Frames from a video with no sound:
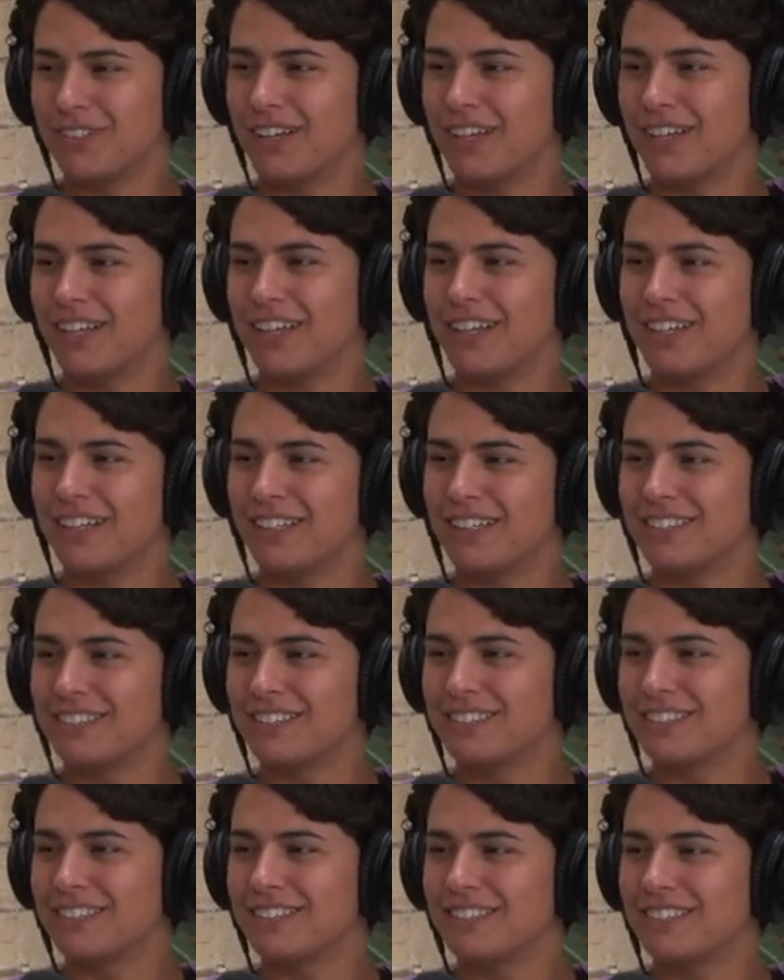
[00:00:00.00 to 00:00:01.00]
Uh,
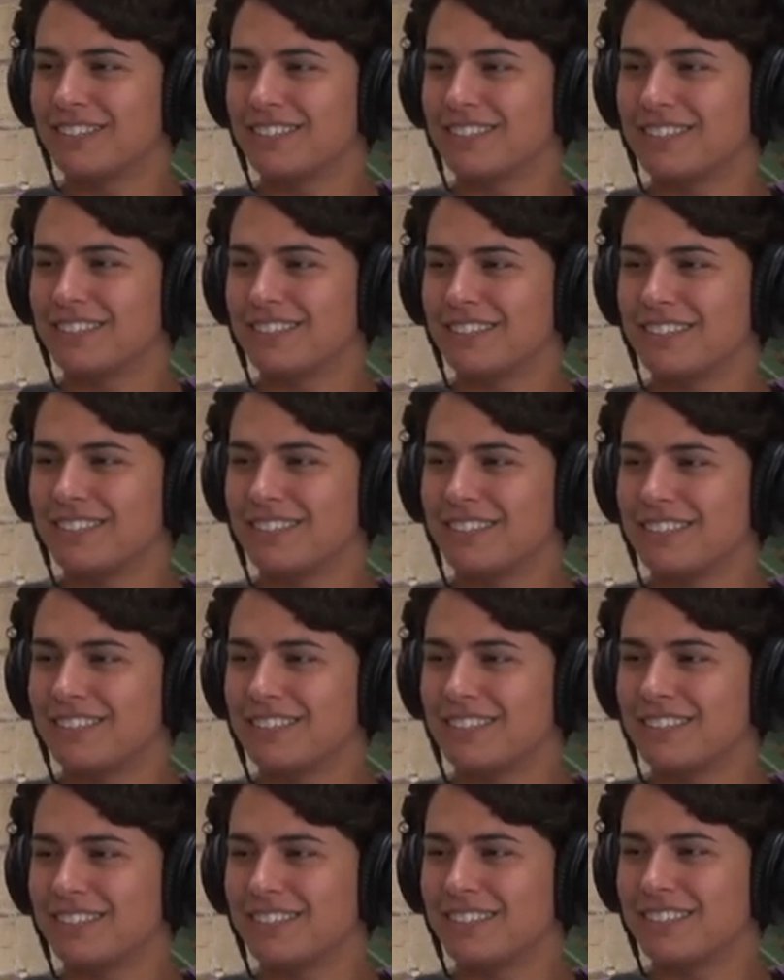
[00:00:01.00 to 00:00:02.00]
uh,
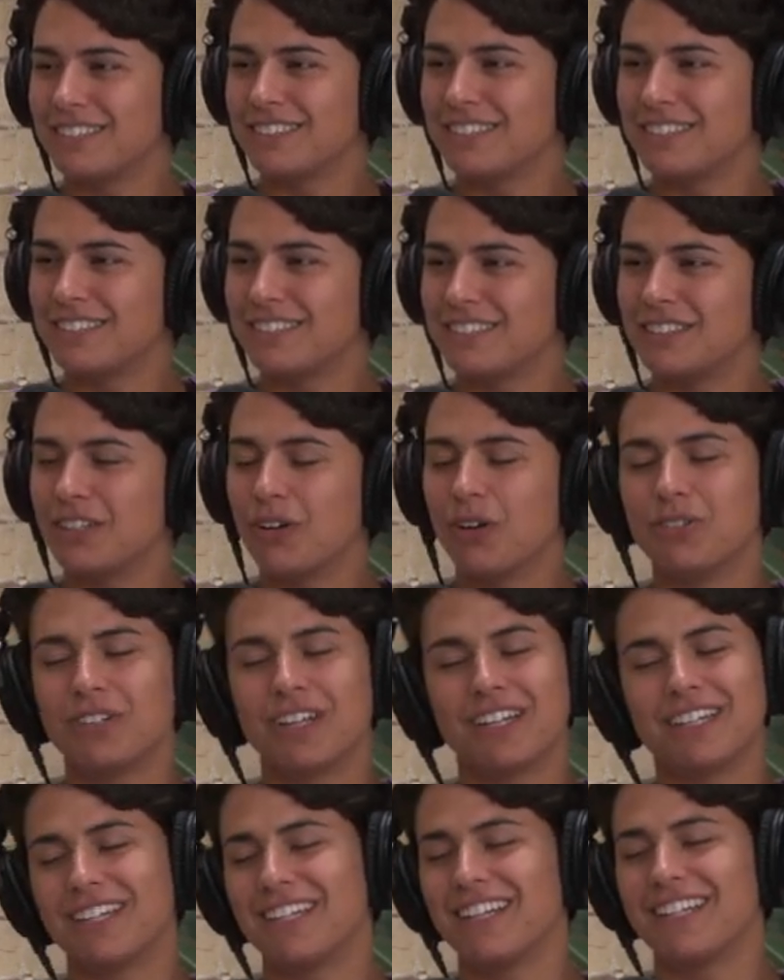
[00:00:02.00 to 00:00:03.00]
Wee Man? No,
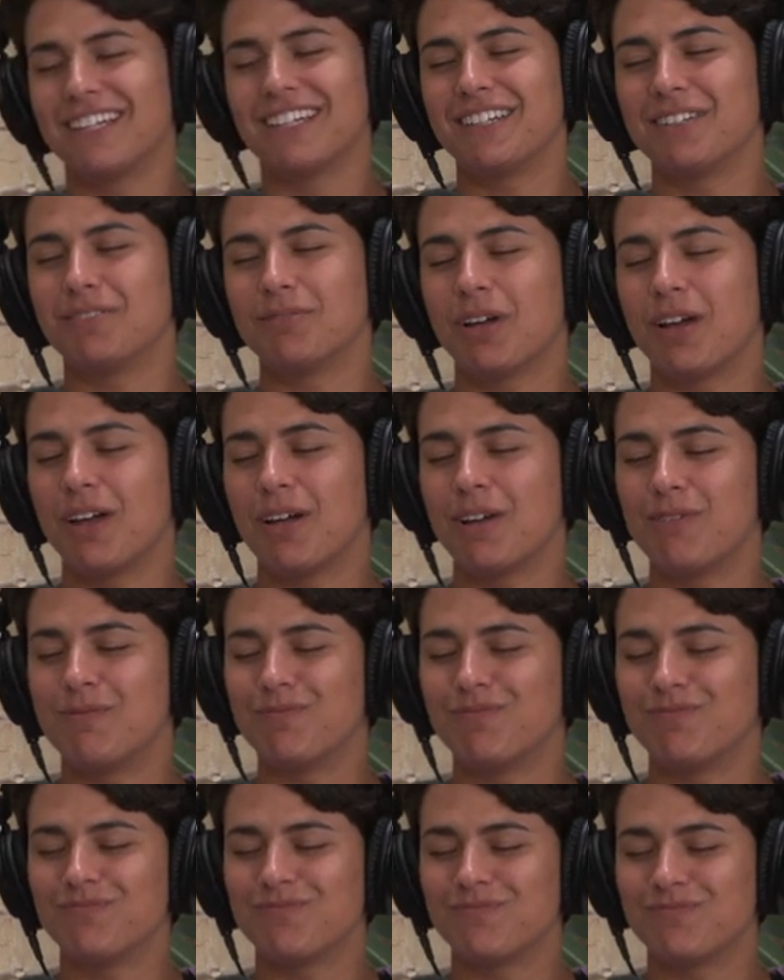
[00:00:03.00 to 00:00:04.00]
not not him. Um,
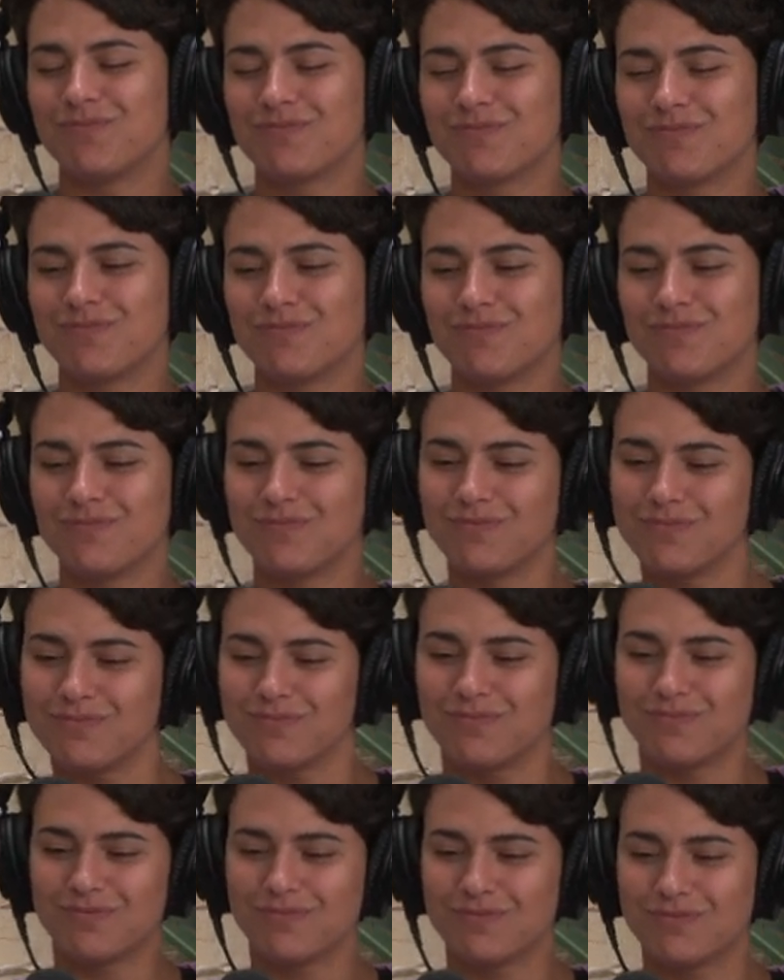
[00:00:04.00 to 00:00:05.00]

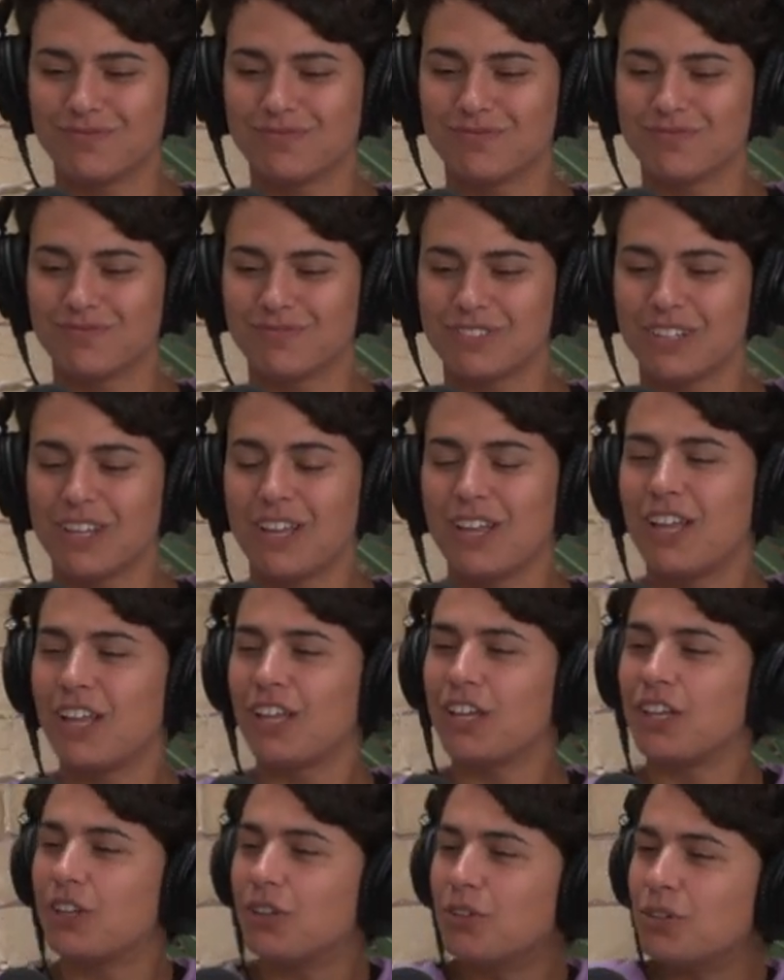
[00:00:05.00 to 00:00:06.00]
I don't know anyone
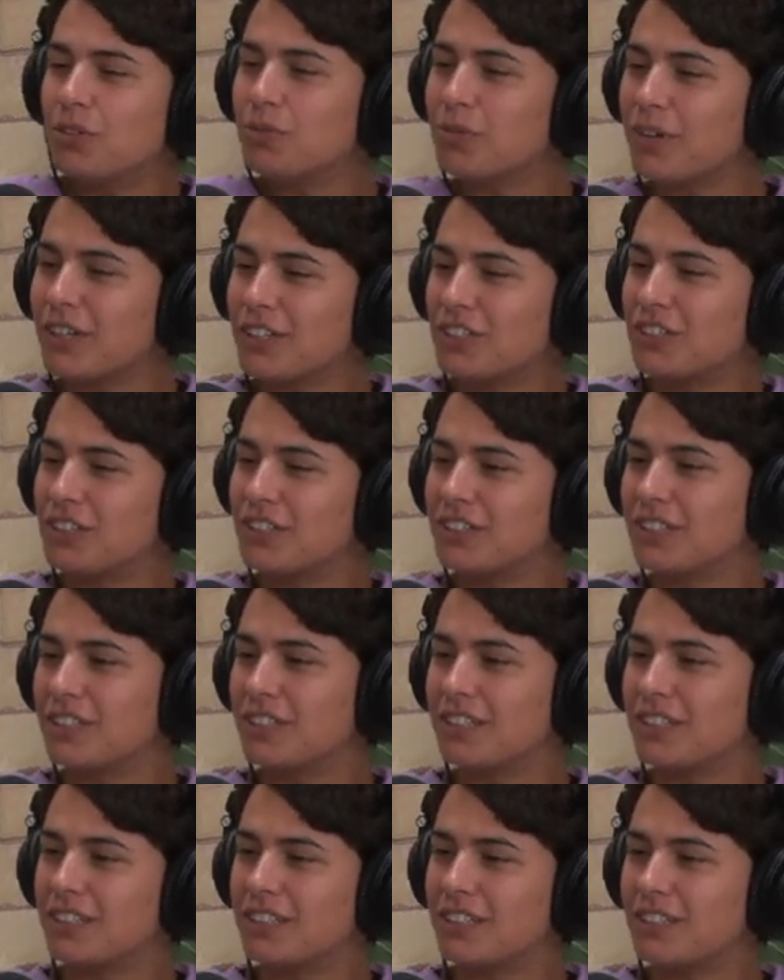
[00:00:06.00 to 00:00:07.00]
besides Wee Man and watch- Johnny
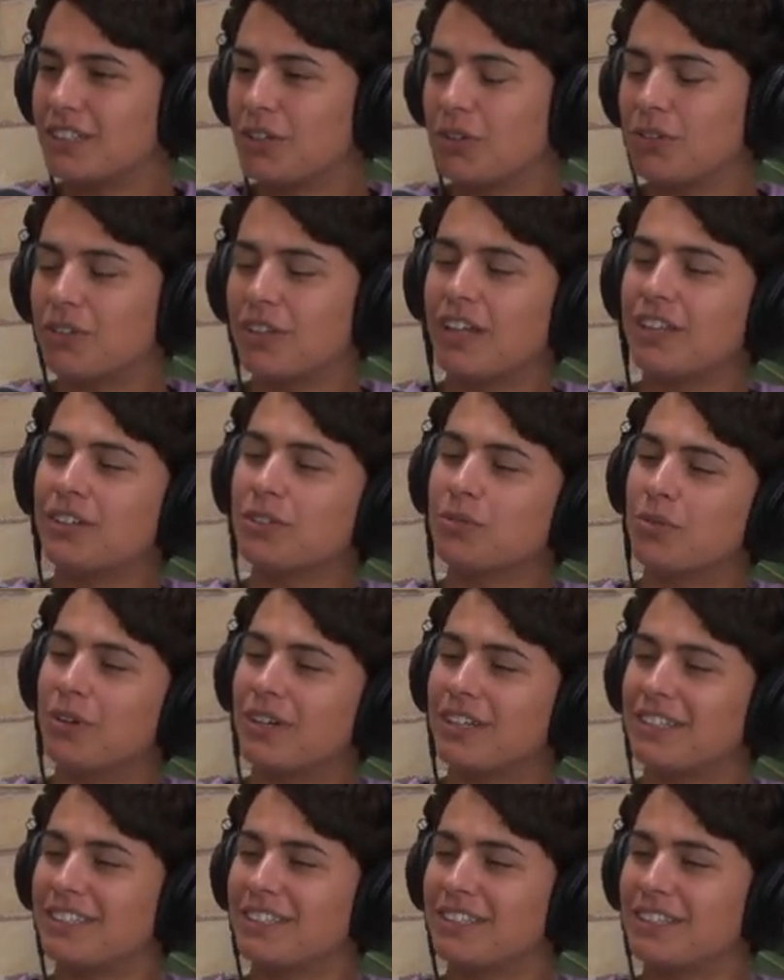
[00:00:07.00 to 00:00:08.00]
Knoxville. no, the other one.
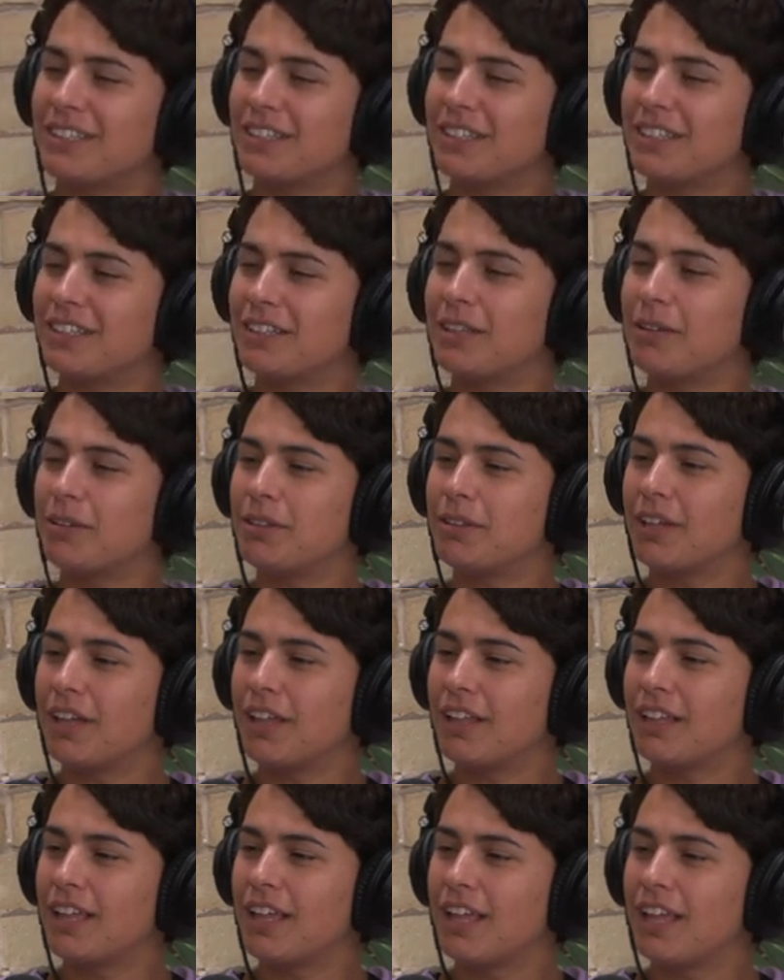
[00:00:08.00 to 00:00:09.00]
I haven't watched the
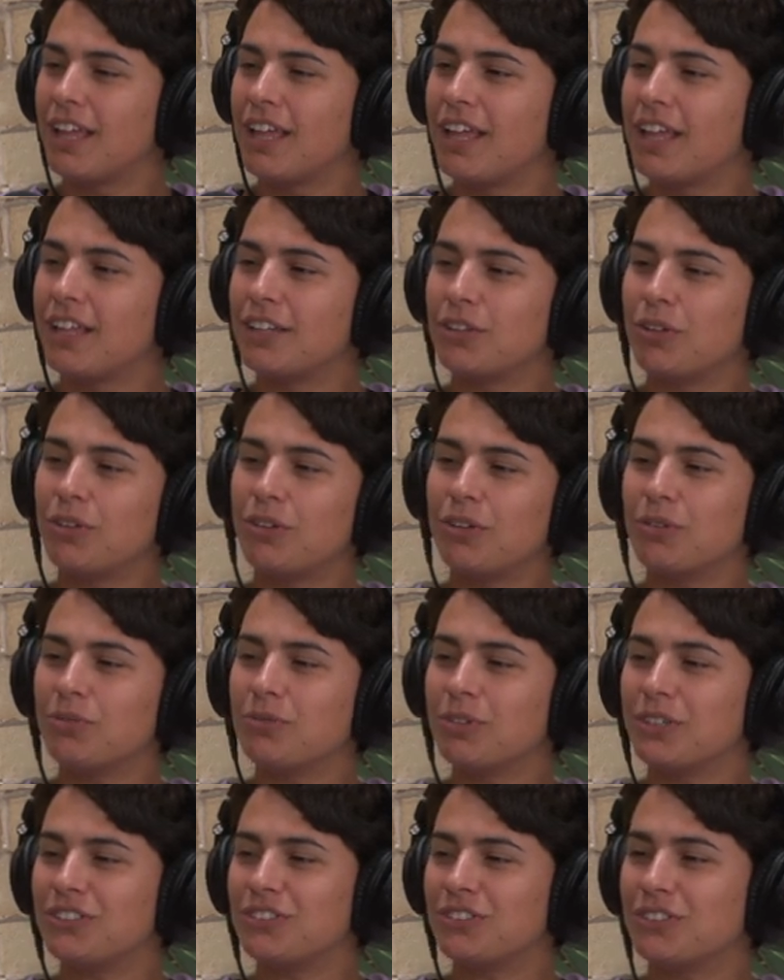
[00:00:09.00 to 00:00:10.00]
new movie. No, the
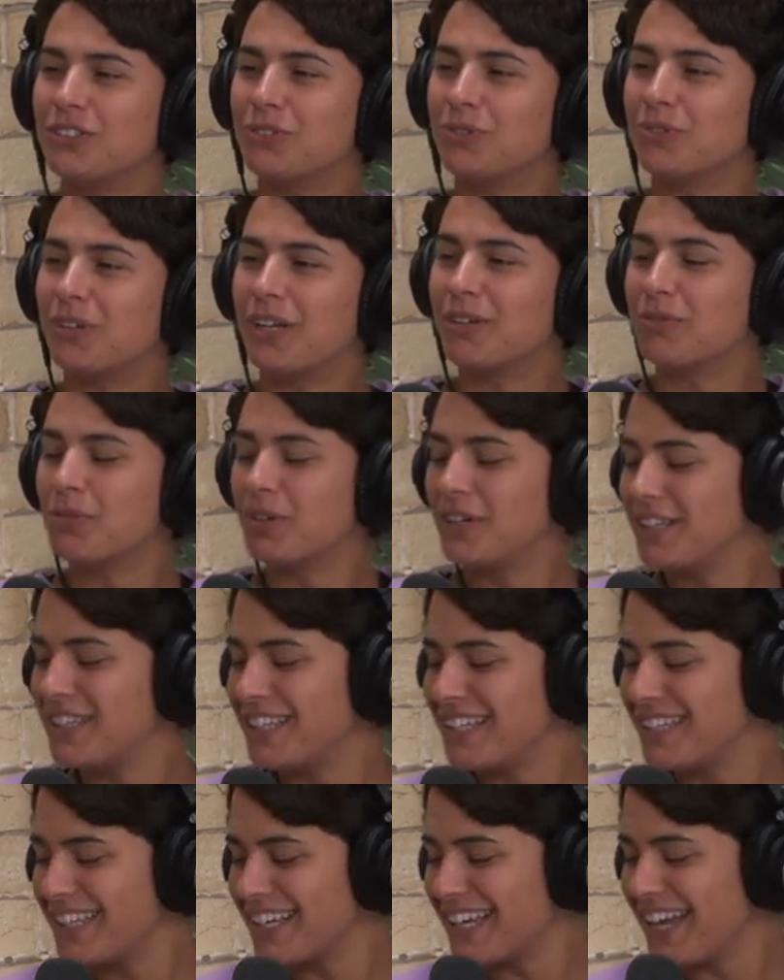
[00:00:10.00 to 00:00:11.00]
original, like one of
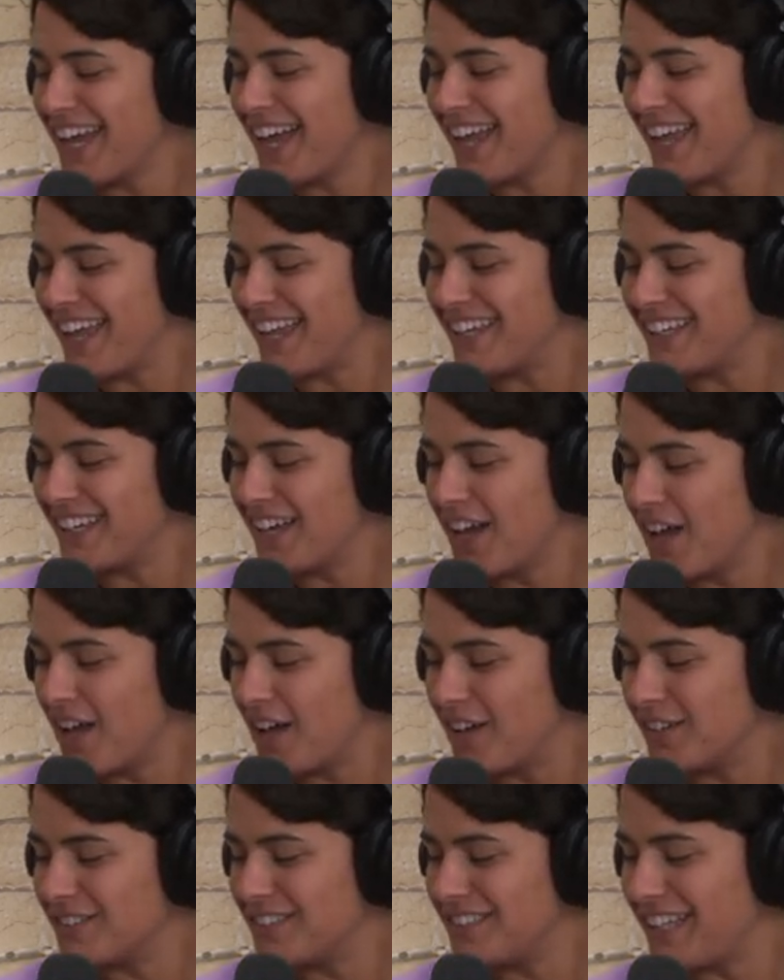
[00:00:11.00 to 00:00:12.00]
the the guy. Oh,
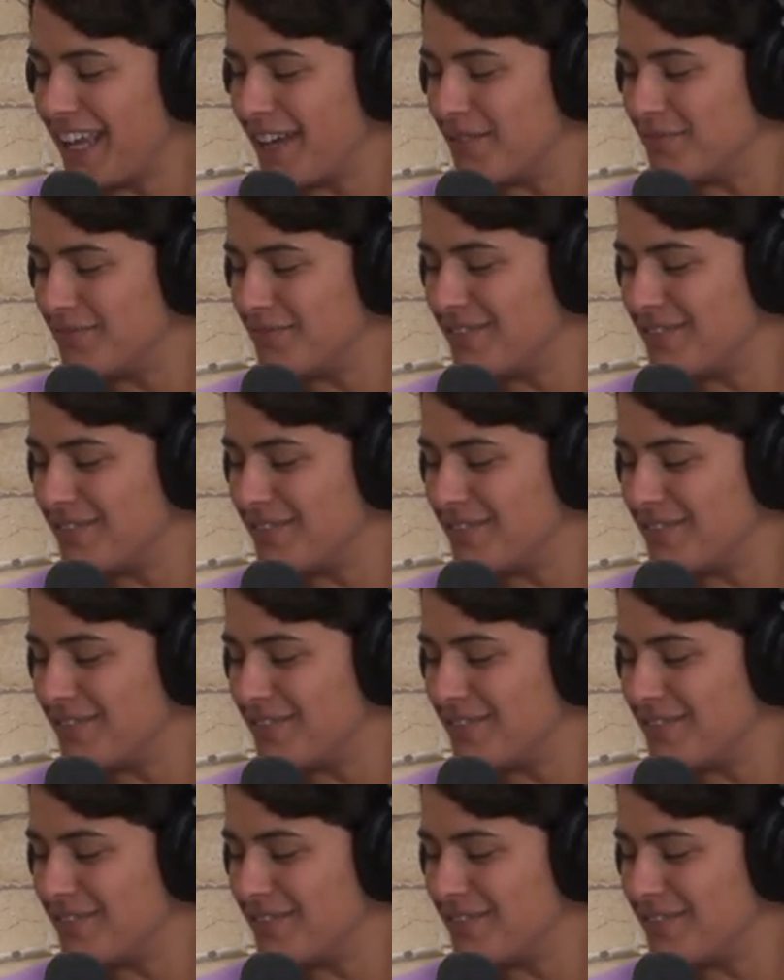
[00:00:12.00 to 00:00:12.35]
damn.